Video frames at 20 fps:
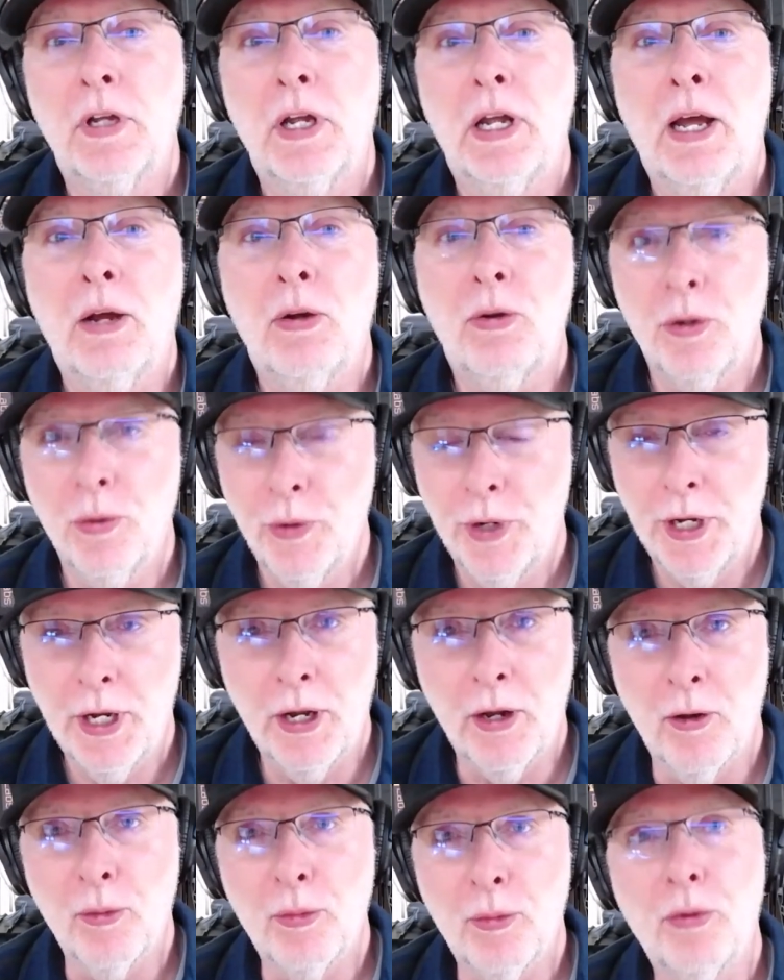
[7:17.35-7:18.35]
How can we
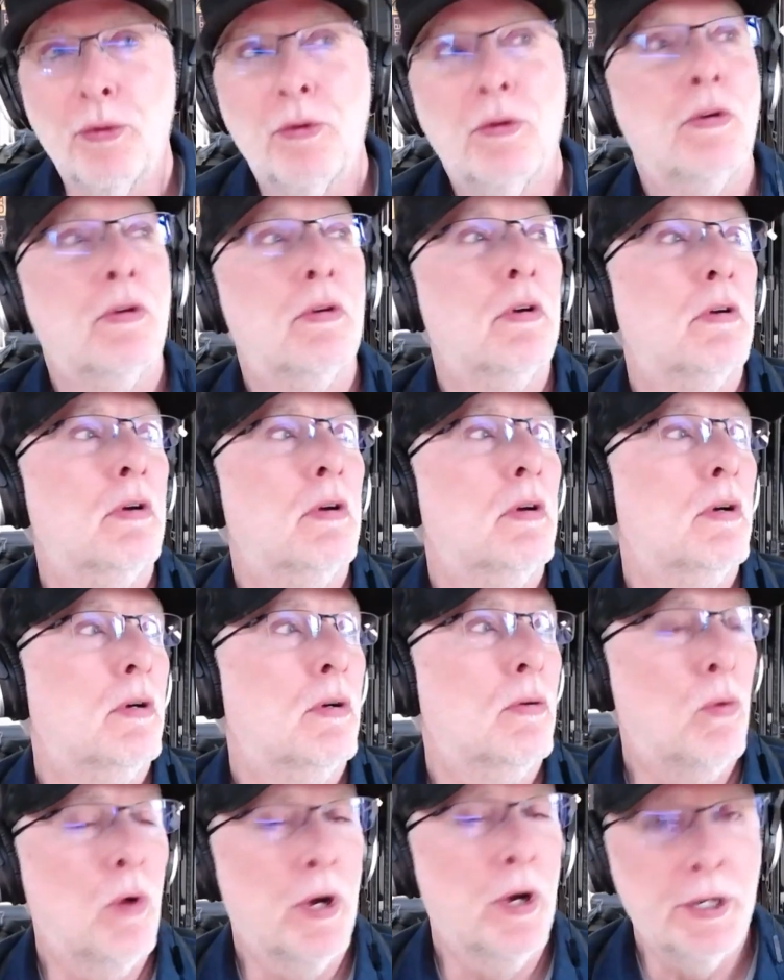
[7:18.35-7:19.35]
help?
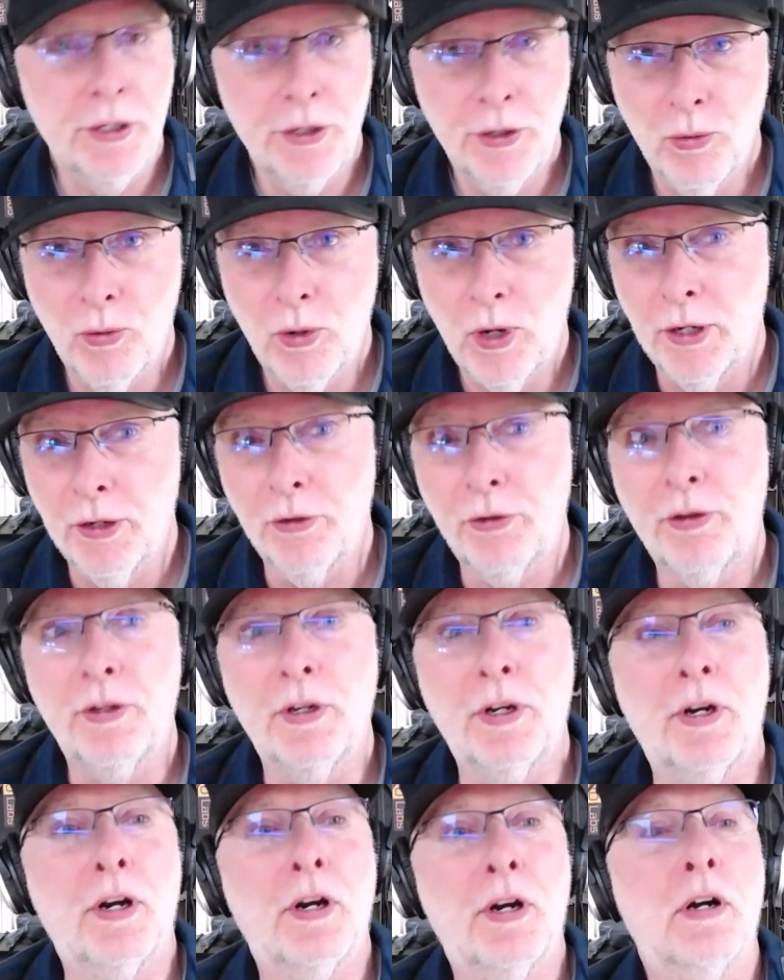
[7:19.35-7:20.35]
When do you want us
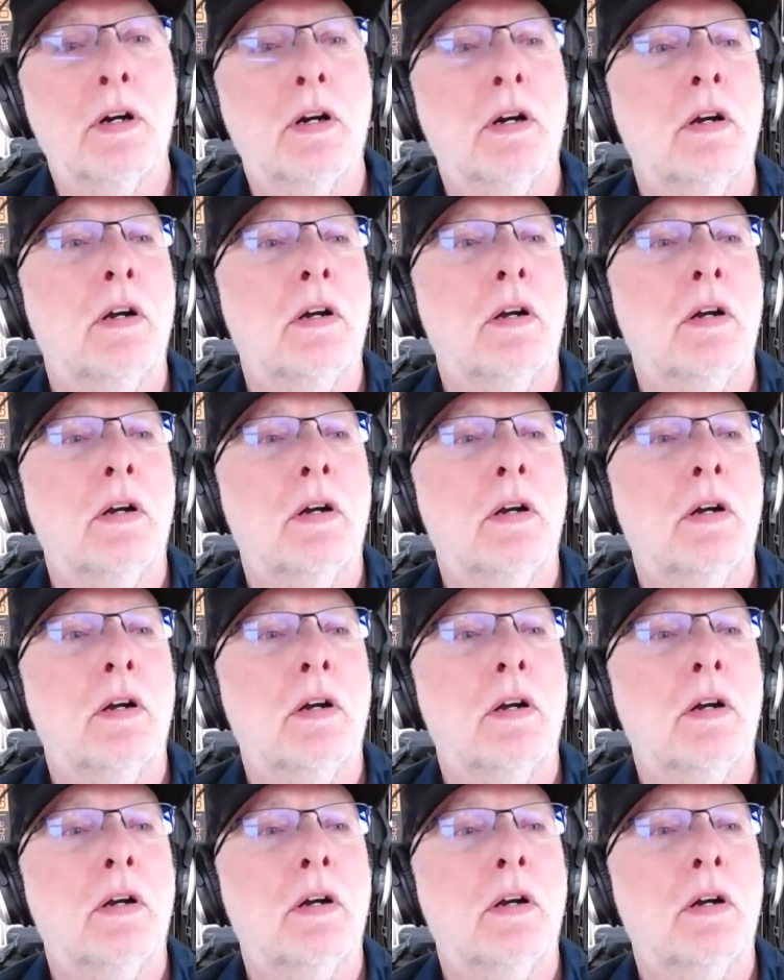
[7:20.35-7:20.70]
there?